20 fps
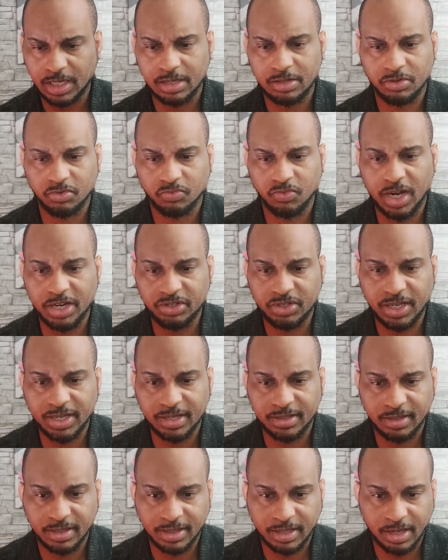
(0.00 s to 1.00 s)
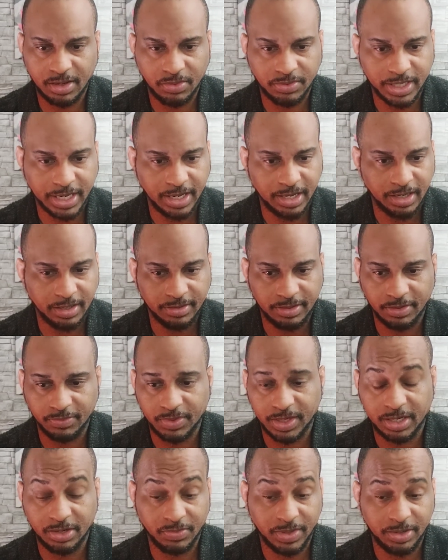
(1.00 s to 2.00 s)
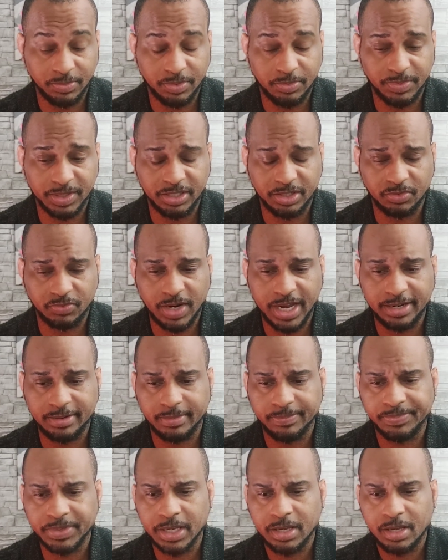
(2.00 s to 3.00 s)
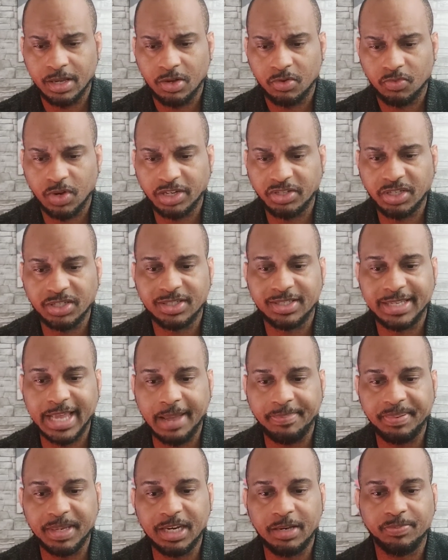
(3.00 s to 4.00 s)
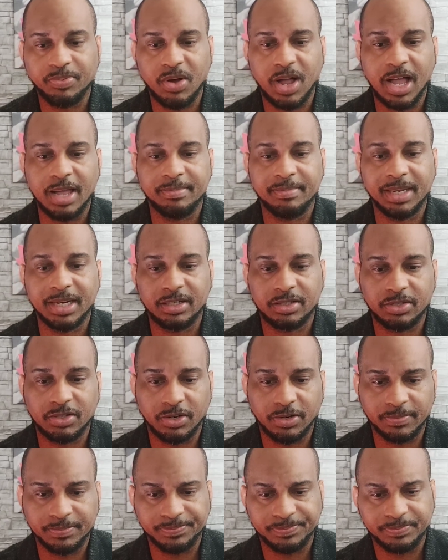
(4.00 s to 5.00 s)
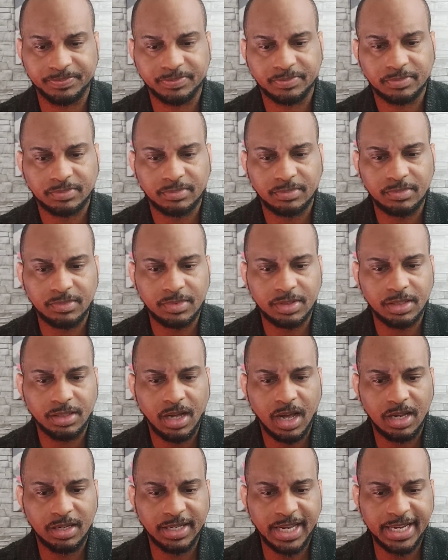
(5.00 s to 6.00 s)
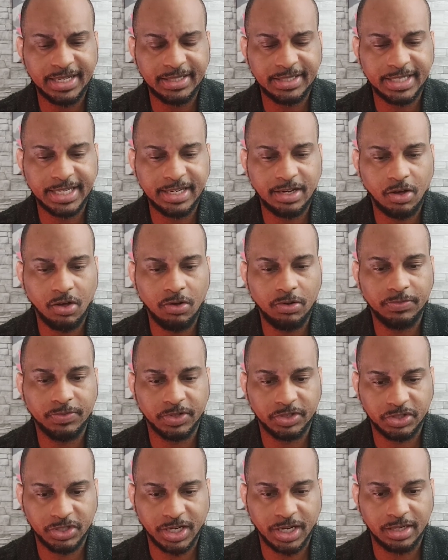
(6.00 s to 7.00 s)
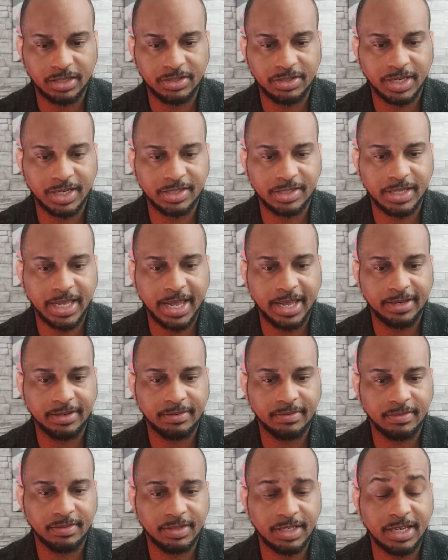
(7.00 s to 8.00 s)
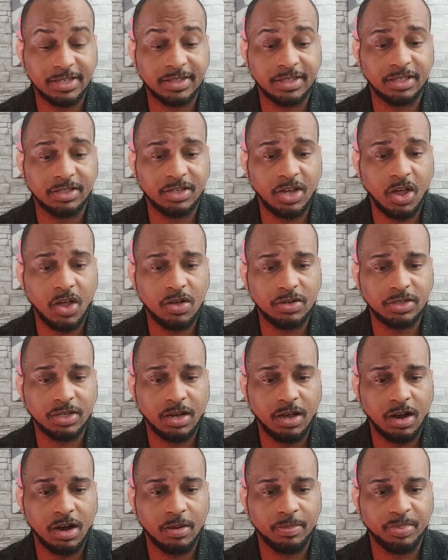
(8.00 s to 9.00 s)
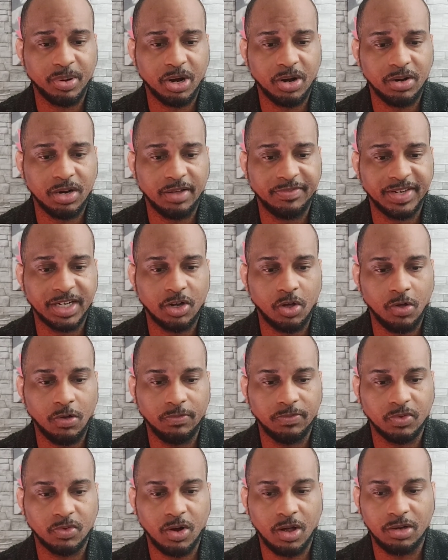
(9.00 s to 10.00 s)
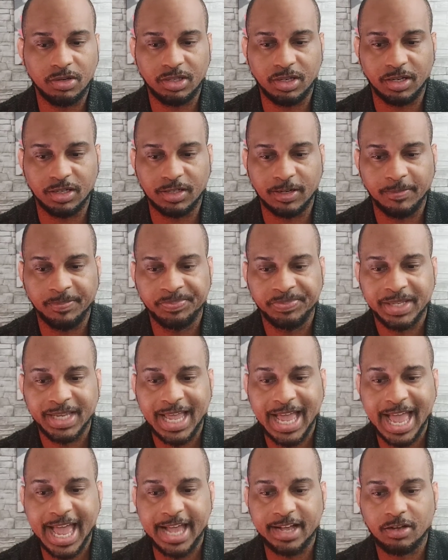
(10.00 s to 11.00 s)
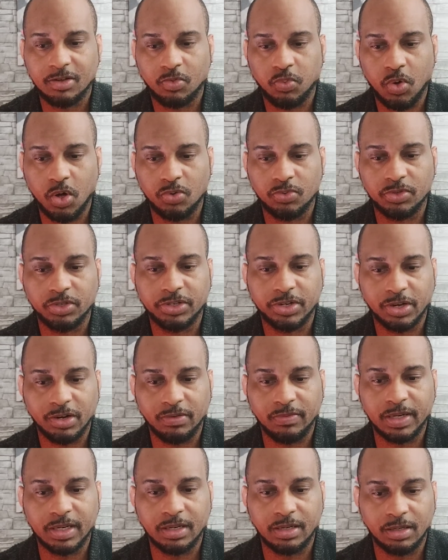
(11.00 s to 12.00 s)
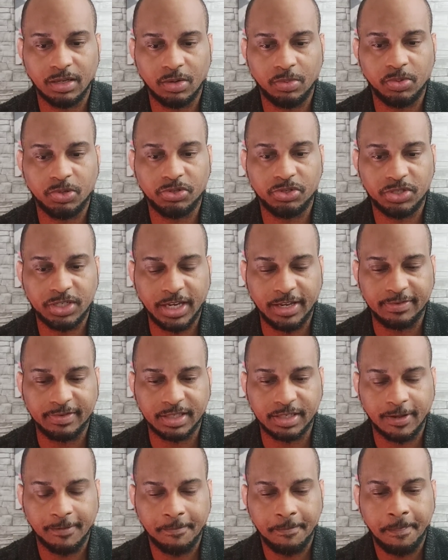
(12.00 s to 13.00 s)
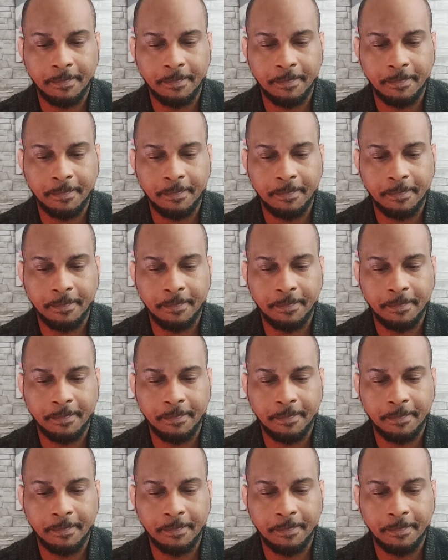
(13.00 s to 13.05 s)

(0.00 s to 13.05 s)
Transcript: Russia, uh, okay, they reiterate what we just read. Russia's deputy prime minister, Alexei Overchuk, says that says the talks are part of an overall look at quote current global shifts.